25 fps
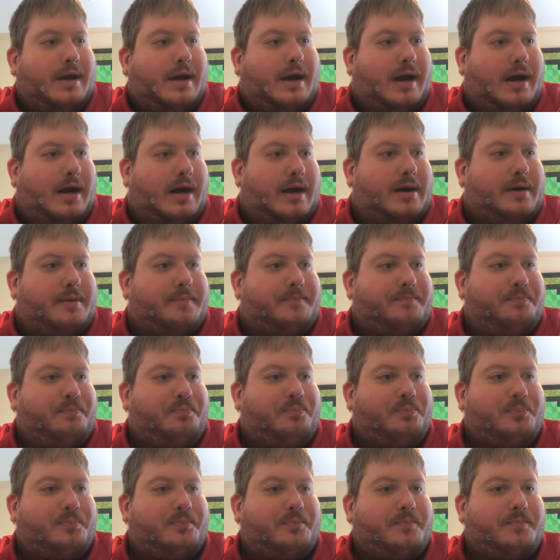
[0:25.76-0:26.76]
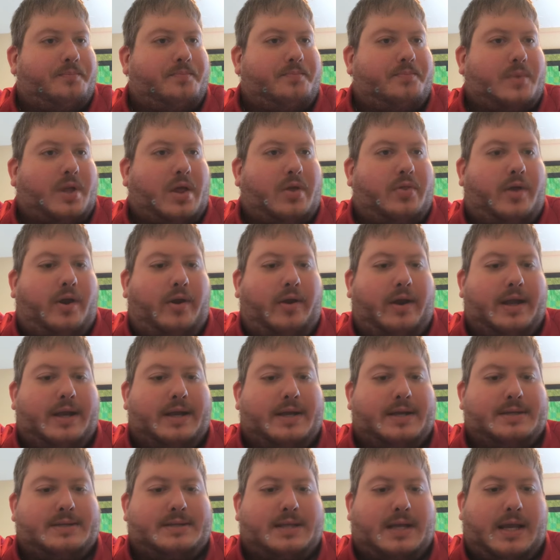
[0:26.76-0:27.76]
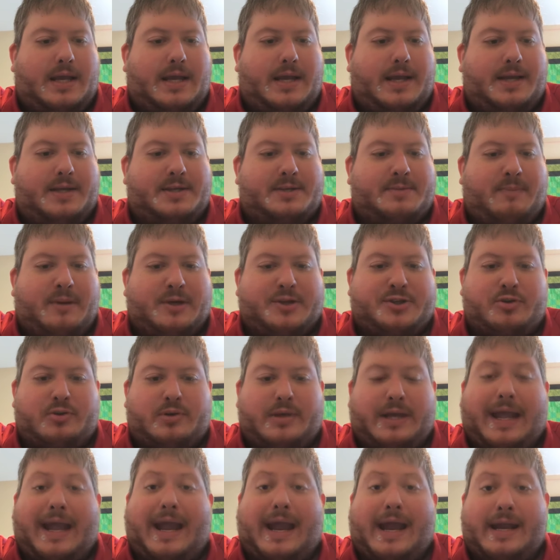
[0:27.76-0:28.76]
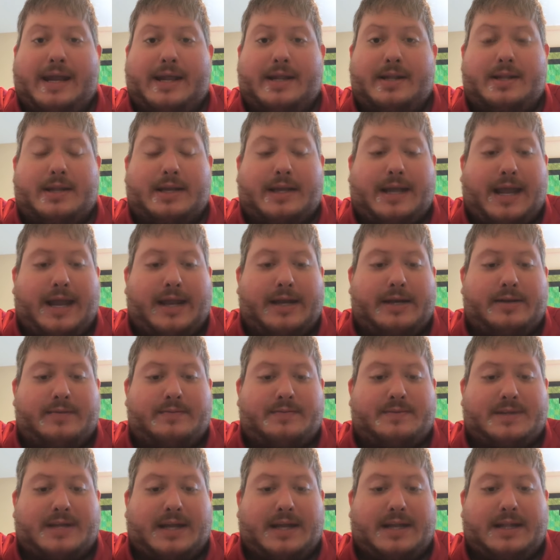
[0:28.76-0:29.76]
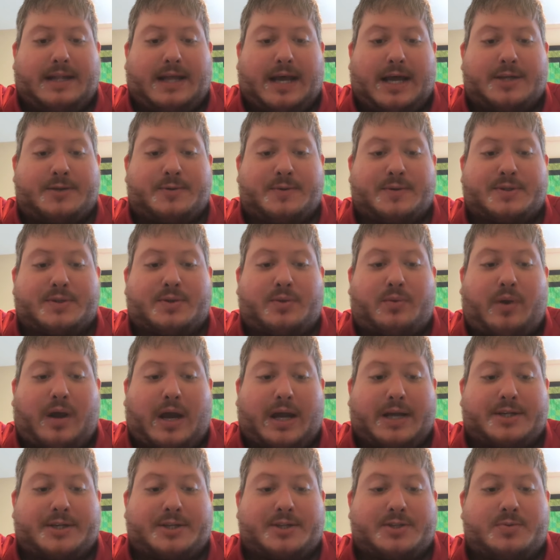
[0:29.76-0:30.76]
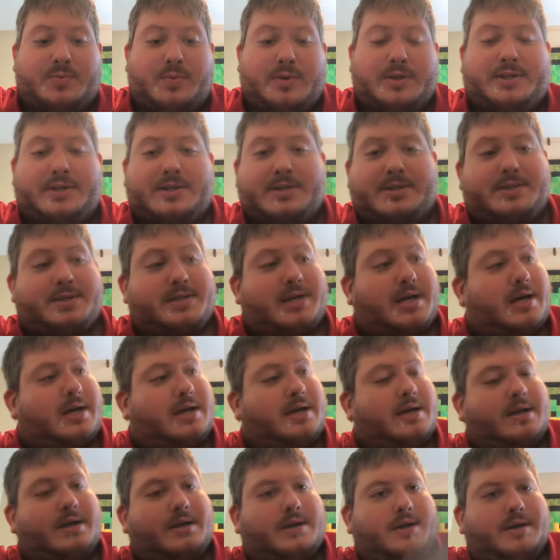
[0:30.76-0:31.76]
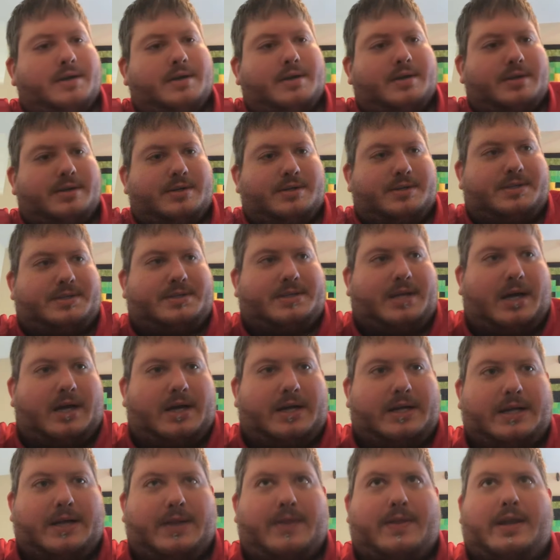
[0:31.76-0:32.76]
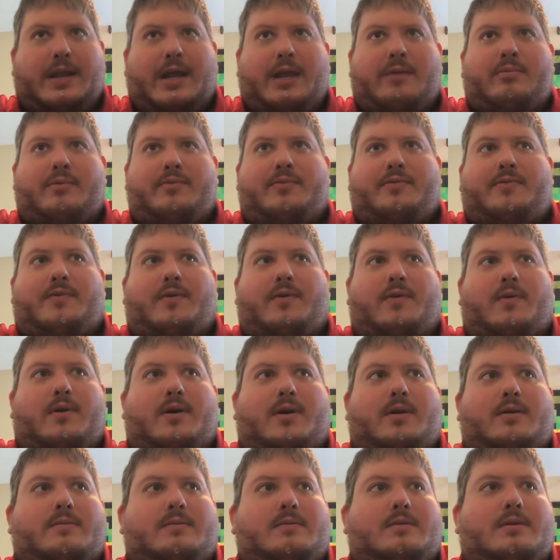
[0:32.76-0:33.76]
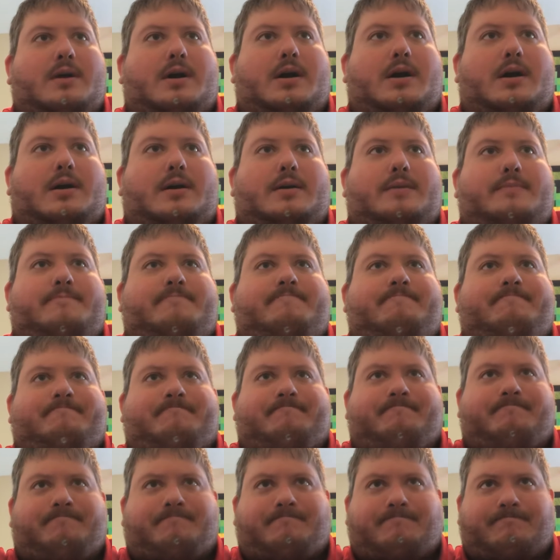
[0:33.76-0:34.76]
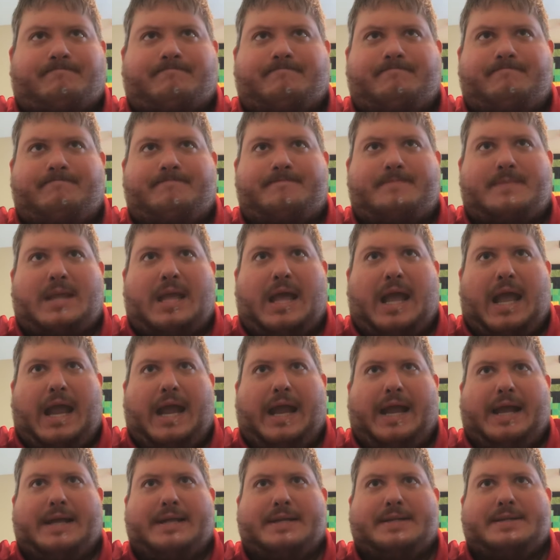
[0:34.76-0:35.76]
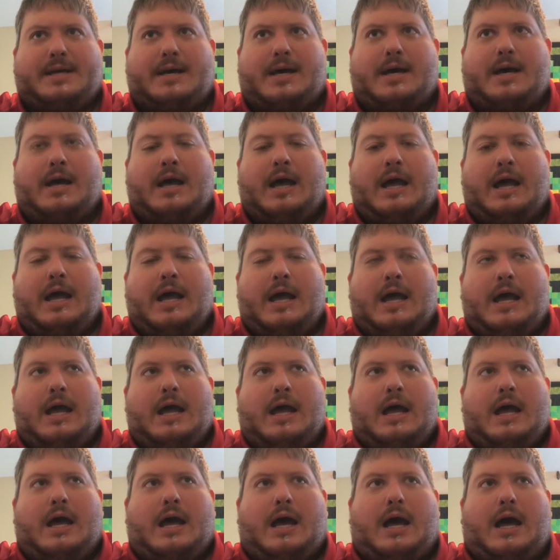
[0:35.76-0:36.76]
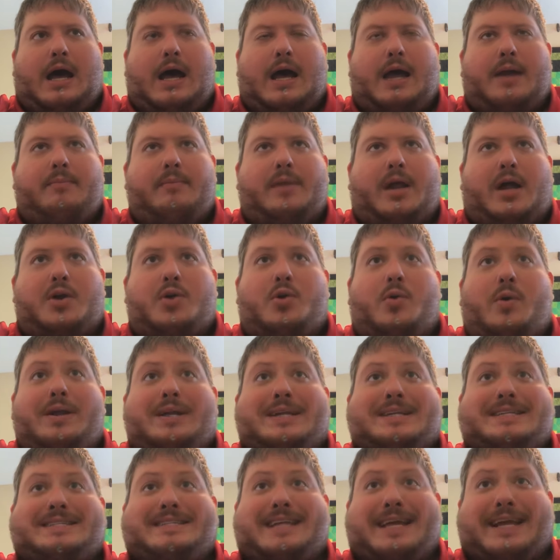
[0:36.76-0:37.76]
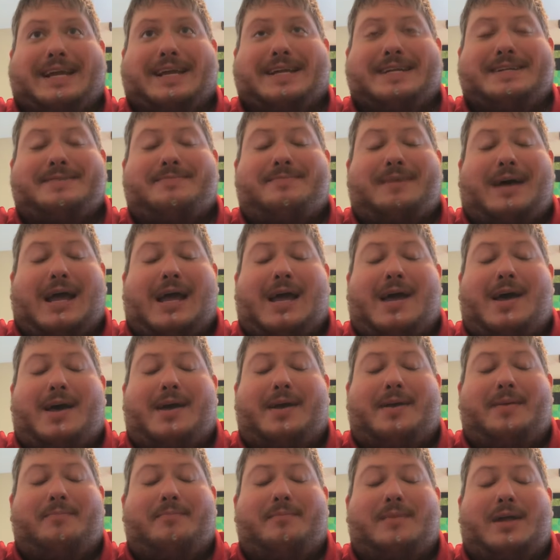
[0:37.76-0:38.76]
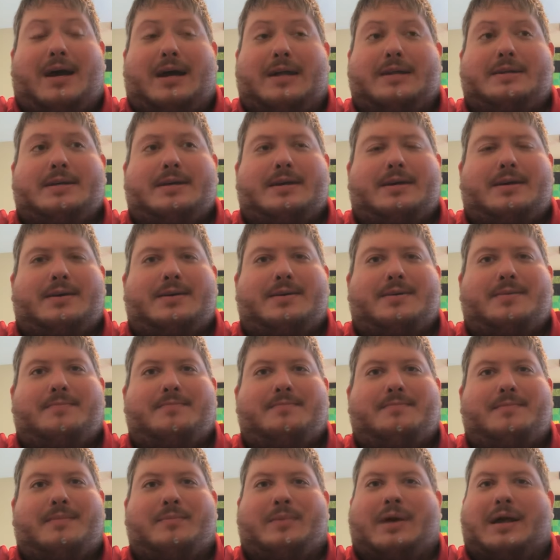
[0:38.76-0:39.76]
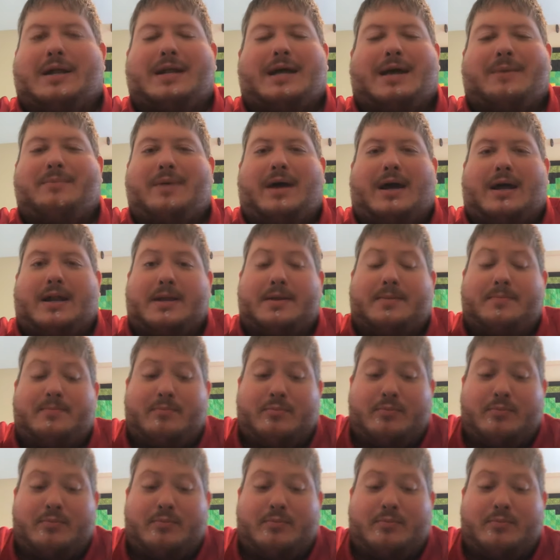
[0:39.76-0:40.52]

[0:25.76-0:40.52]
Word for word: um, there is a special canon, the canon of St. Lazarus the Righteous, which is uh, sung the day before. Um, and uh, I'm not going to sing it. I'm not, uh, I'm not, I'm not, a,